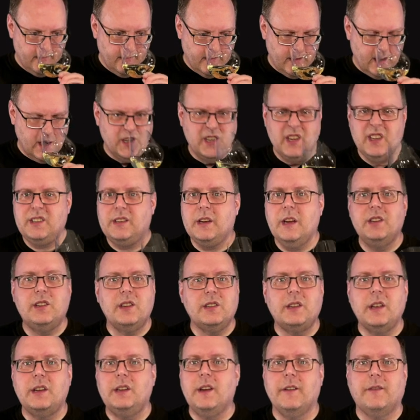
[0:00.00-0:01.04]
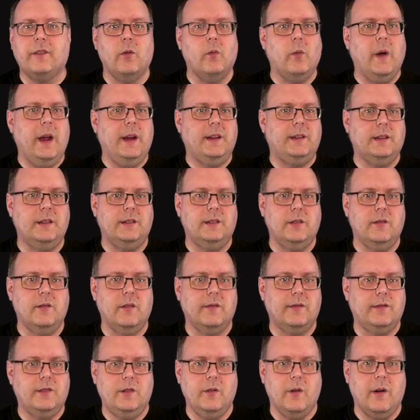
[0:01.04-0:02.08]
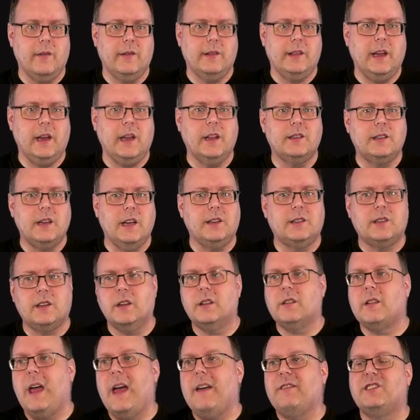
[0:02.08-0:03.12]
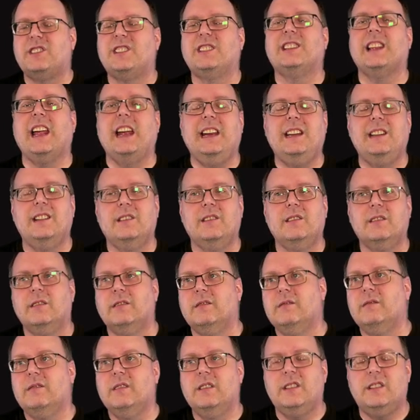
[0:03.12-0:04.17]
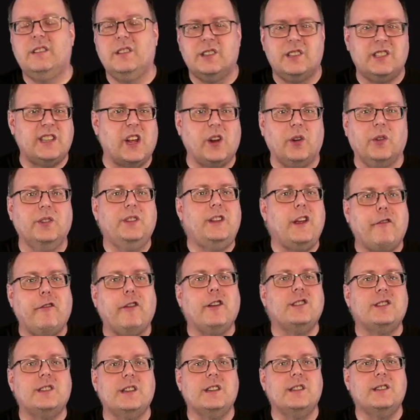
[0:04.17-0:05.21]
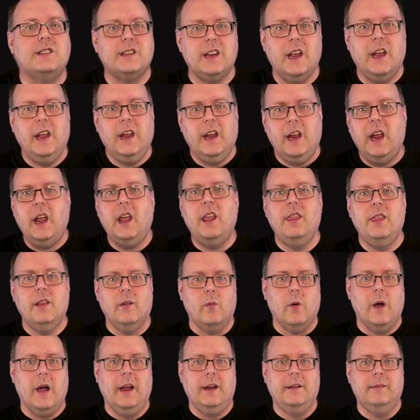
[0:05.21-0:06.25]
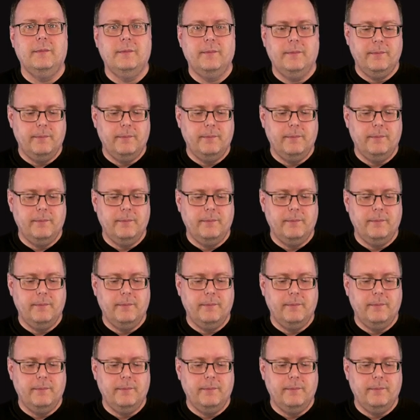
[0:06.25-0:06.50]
it's just it's just a different way to do do everything. It's it's, it's gonna have slight subtle differences in the wine,